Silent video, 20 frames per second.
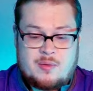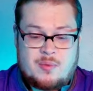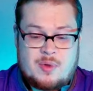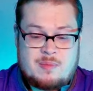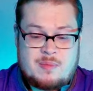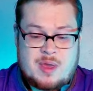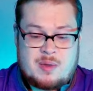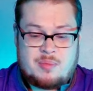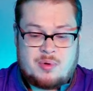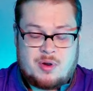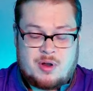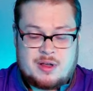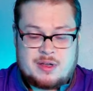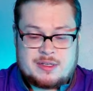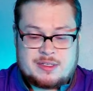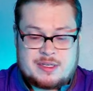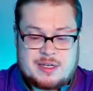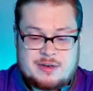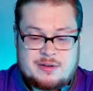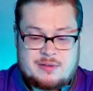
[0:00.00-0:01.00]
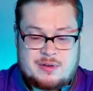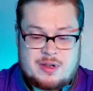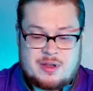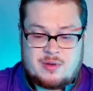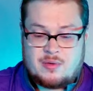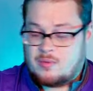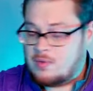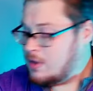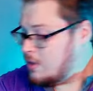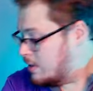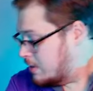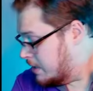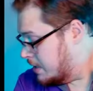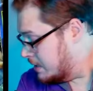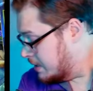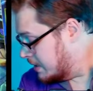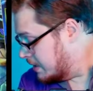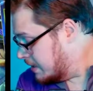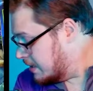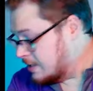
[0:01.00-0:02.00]
we may pause. I don't know. We at
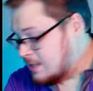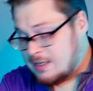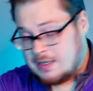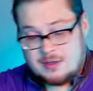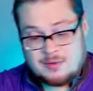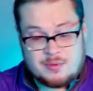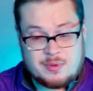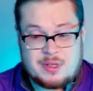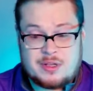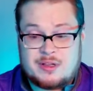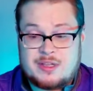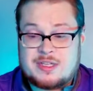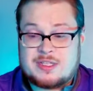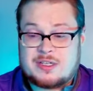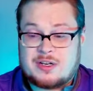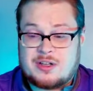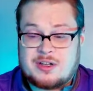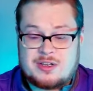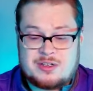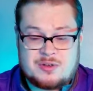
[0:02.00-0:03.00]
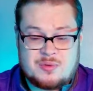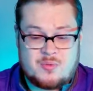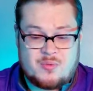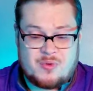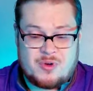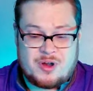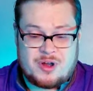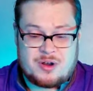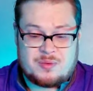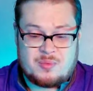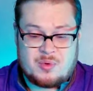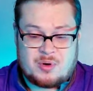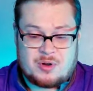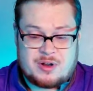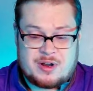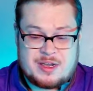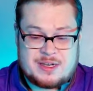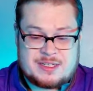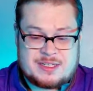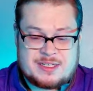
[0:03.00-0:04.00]
least we at least are going to do one more
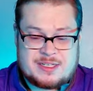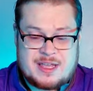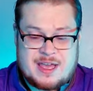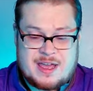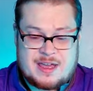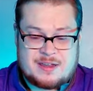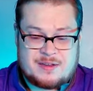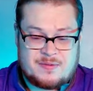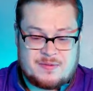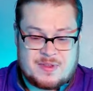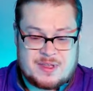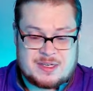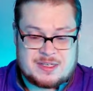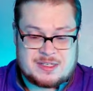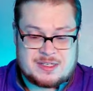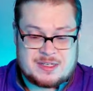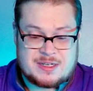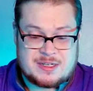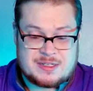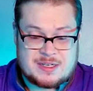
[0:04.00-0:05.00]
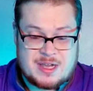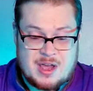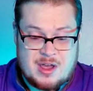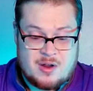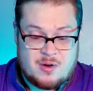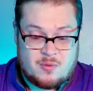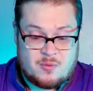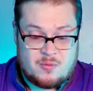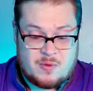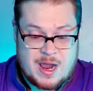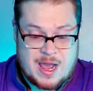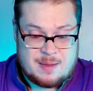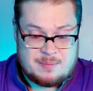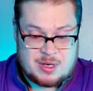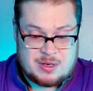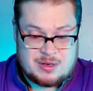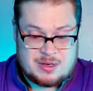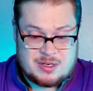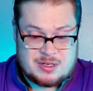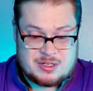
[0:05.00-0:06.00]
nice stack of these things.
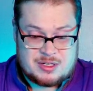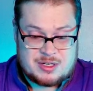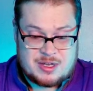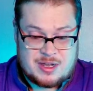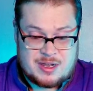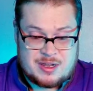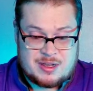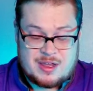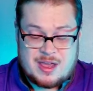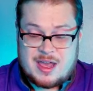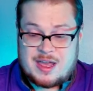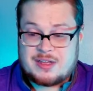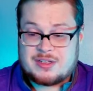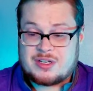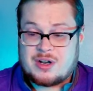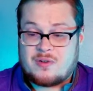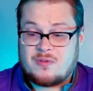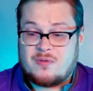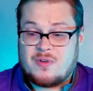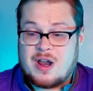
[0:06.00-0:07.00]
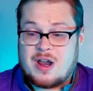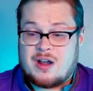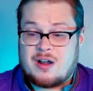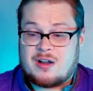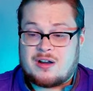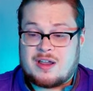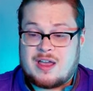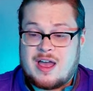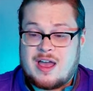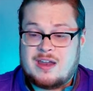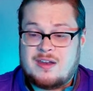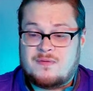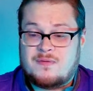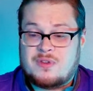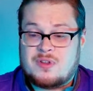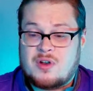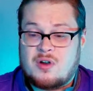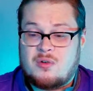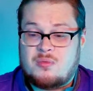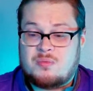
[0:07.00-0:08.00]
Rabbit Ninja as our rare. Kind
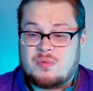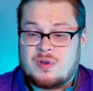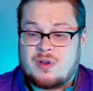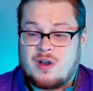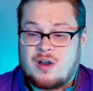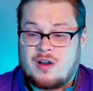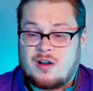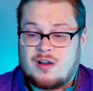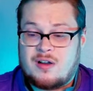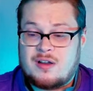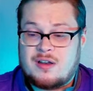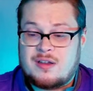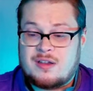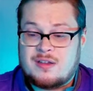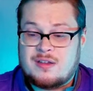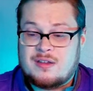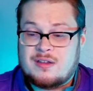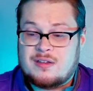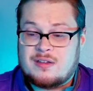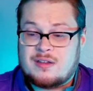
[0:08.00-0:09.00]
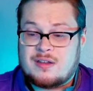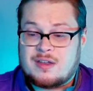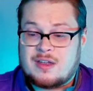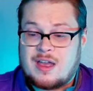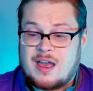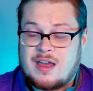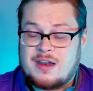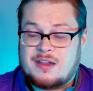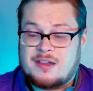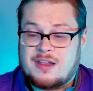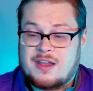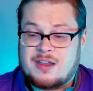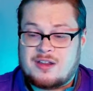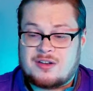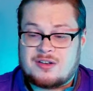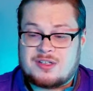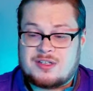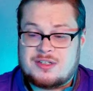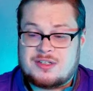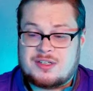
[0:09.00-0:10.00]
of dope card. Kind of like
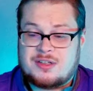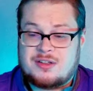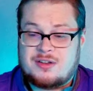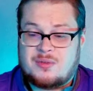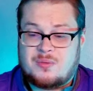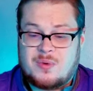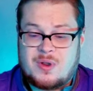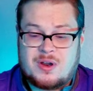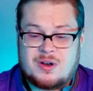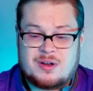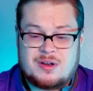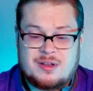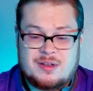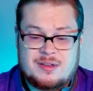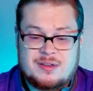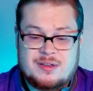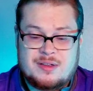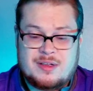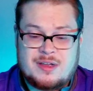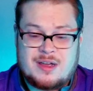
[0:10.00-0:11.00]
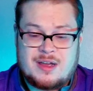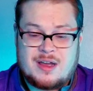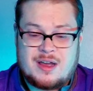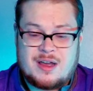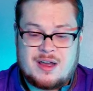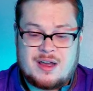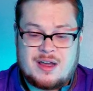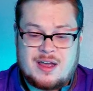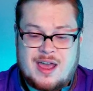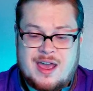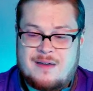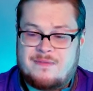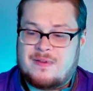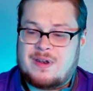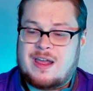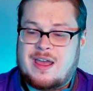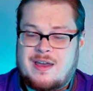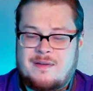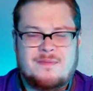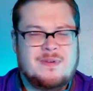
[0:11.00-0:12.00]
her. She's a little weird. Uh, half
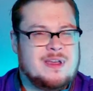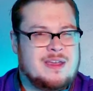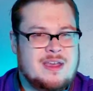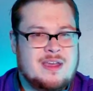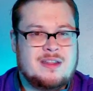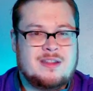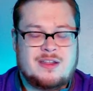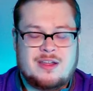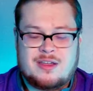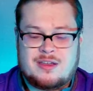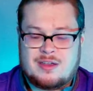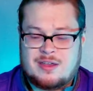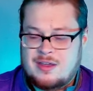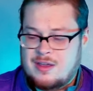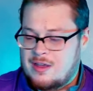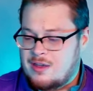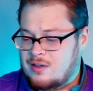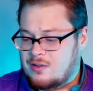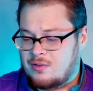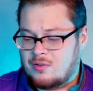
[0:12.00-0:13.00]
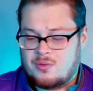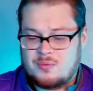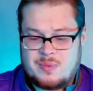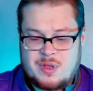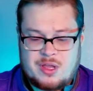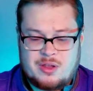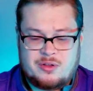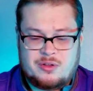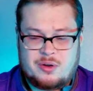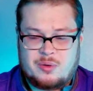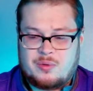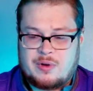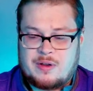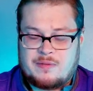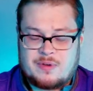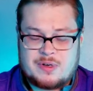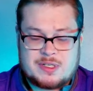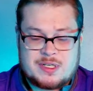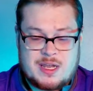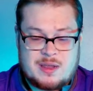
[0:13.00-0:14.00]
and half again, like Groomhild or
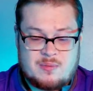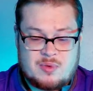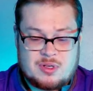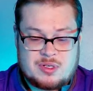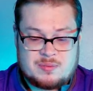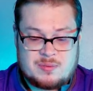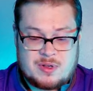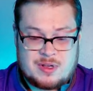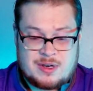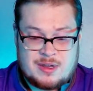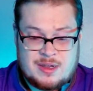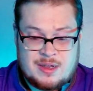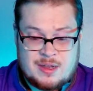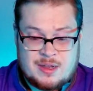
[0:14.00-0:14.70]
whatever his name was, but